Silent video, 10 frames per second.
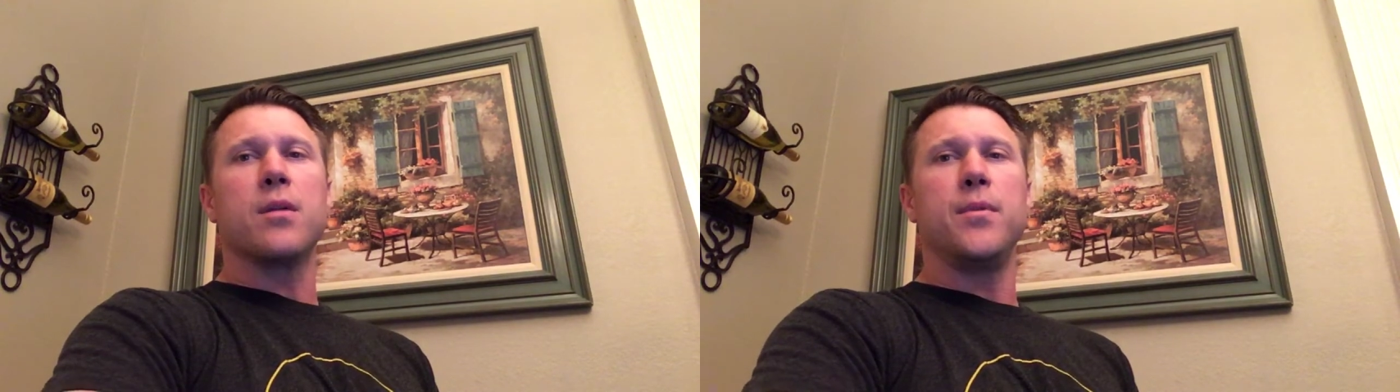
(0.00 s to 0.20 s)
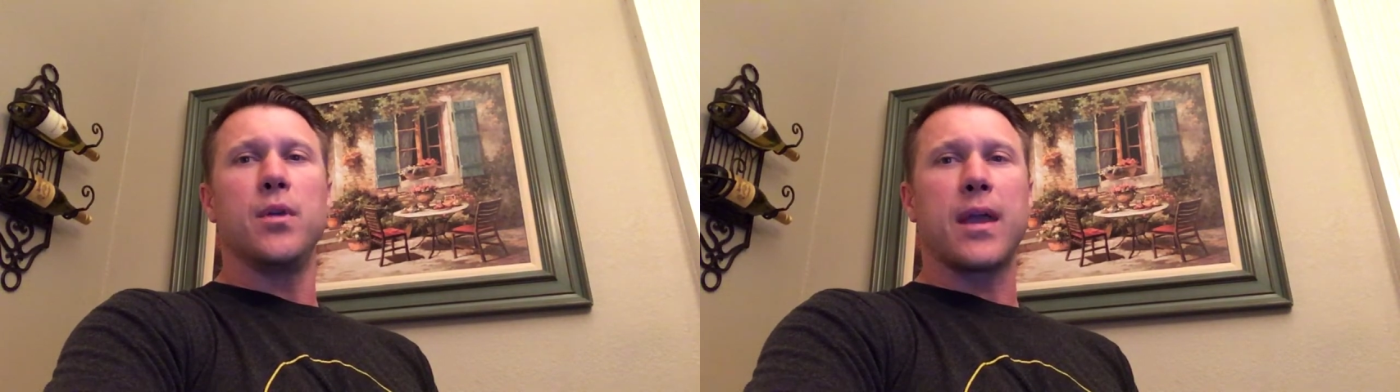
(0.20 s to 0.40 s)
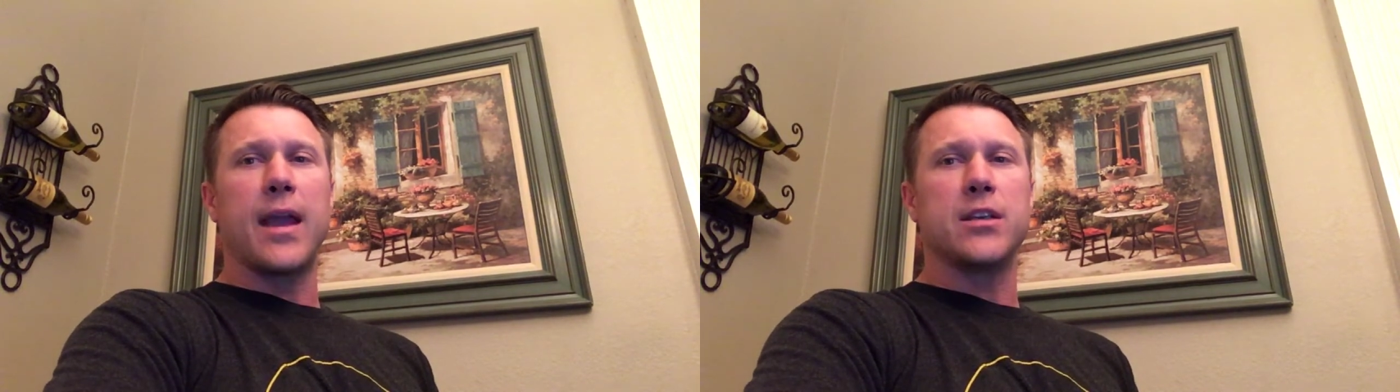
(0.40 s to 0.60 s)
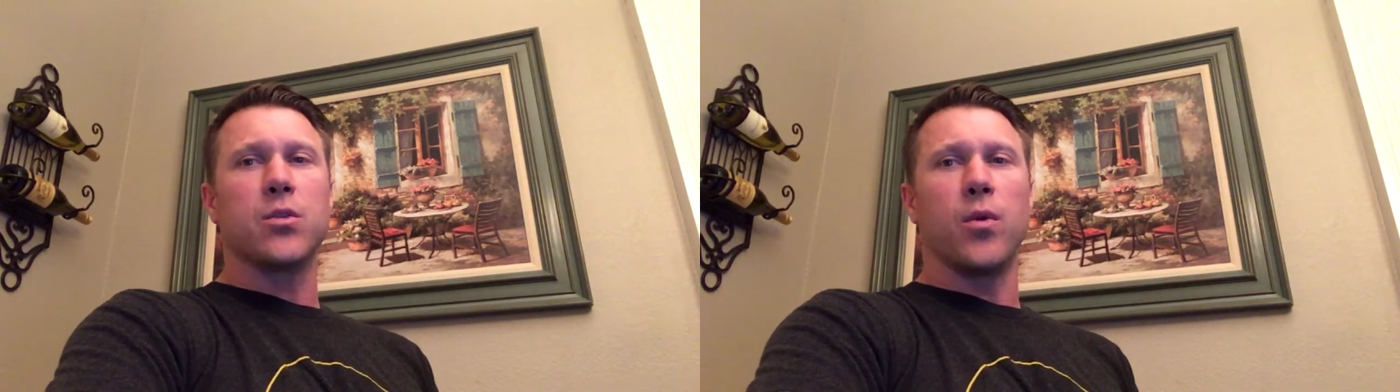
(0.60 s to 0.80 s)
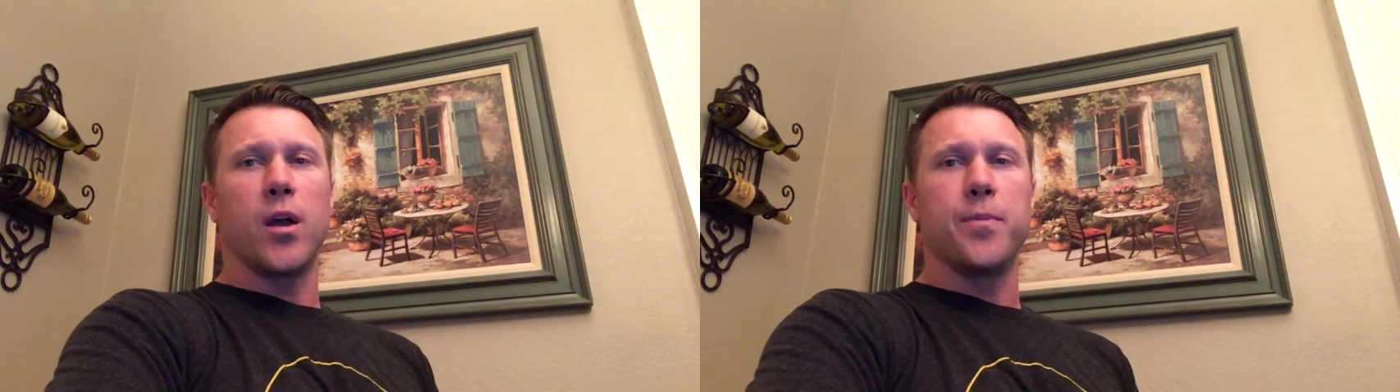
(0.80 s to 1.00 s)

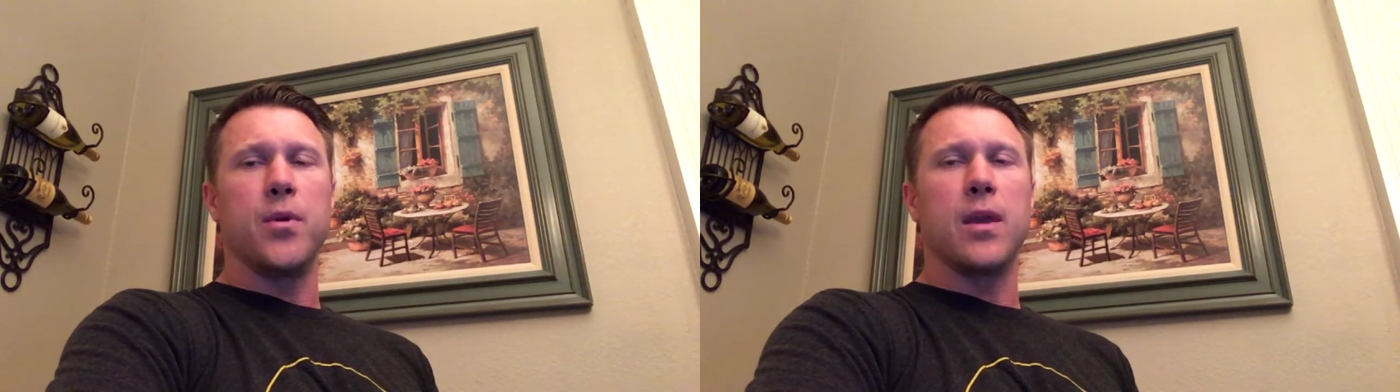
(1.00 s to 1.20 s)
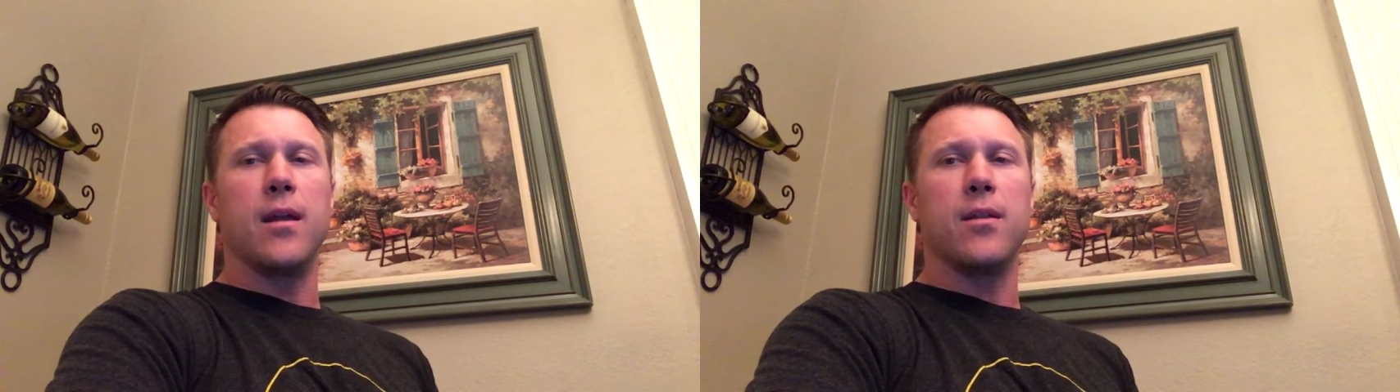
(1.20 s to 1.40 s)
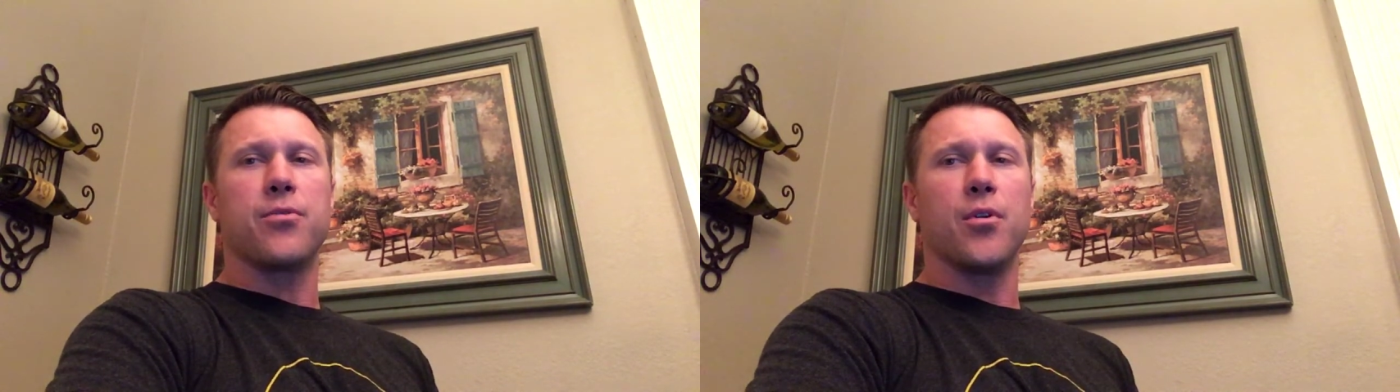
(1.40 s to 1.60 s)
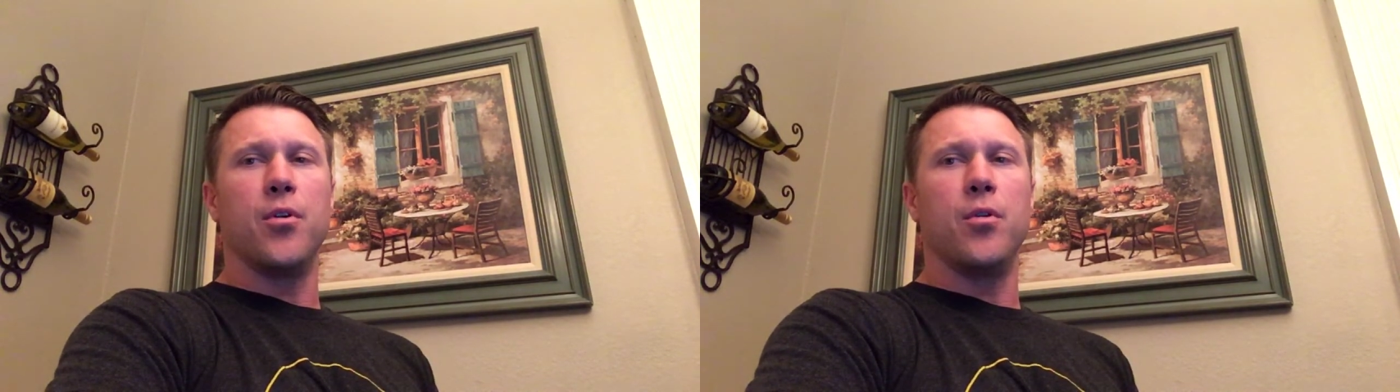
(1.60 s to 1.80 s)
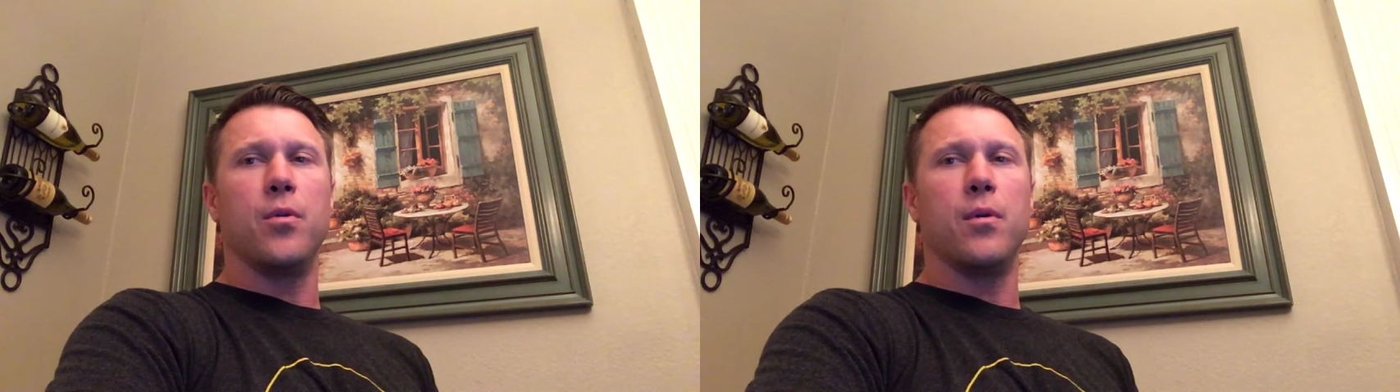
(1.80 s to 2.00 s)
communication will help you get
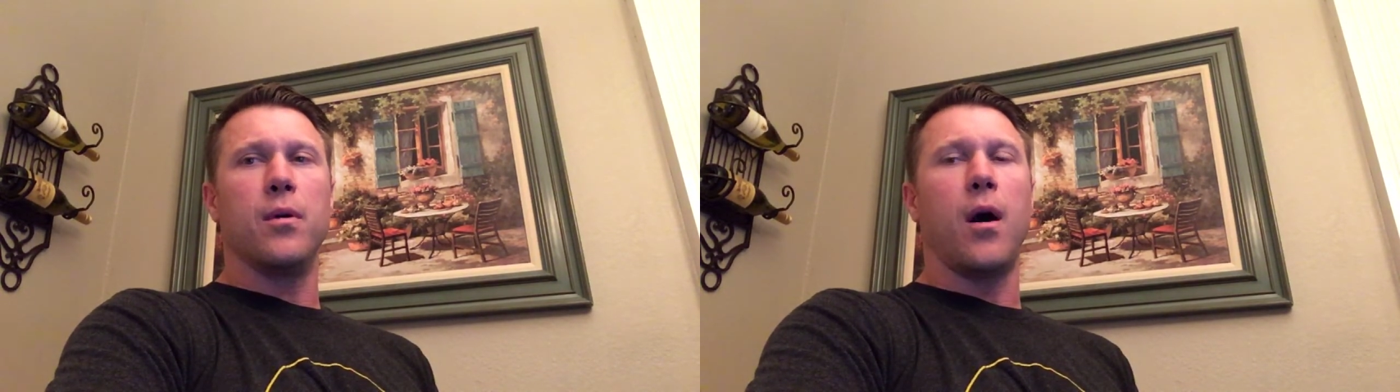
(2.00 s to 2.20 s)
through